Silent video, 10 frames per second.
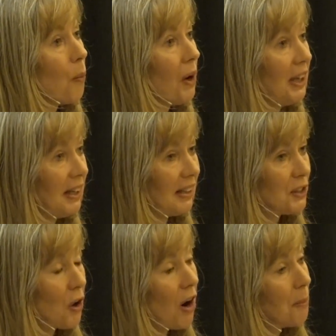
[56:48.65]
what it
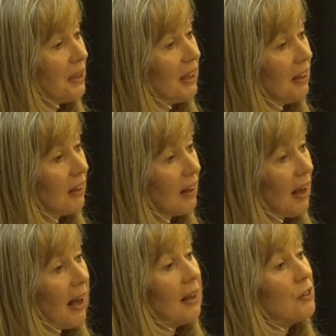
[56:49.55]
had taught me,
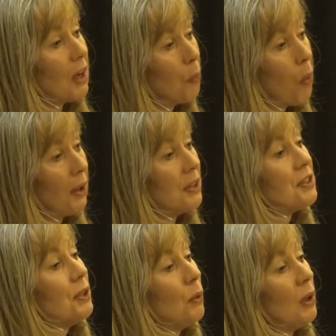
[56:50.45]
and I
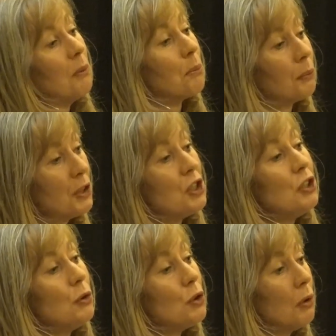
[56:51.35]
wanted to
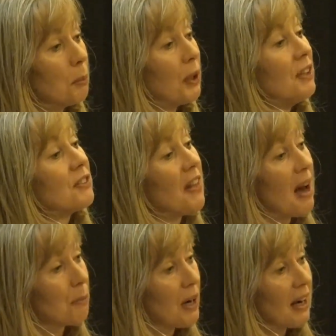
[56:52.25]
continue to embrace
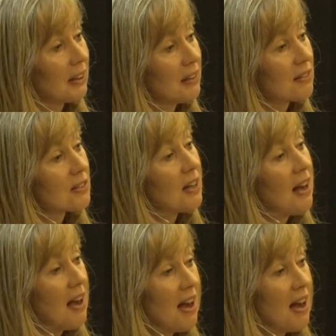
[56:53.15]
that practice